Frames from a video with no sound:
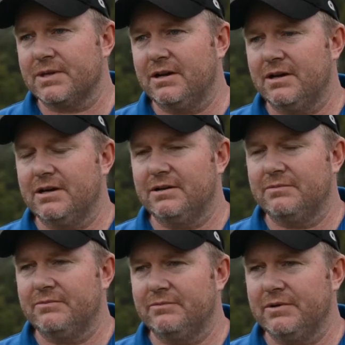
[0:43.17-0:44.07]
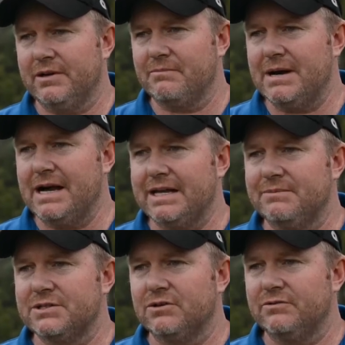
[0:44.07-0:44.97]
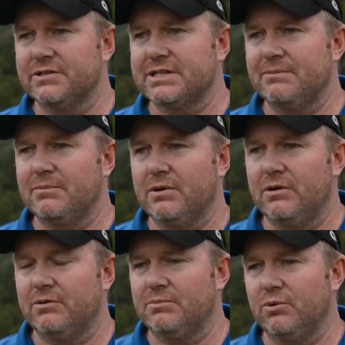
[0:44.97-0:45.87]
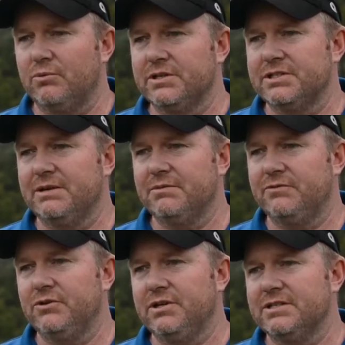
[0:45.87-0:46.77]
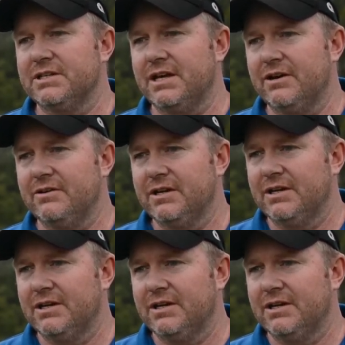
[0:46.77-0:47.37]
Uh, you know, Mark himself has come on board with the team a few years ago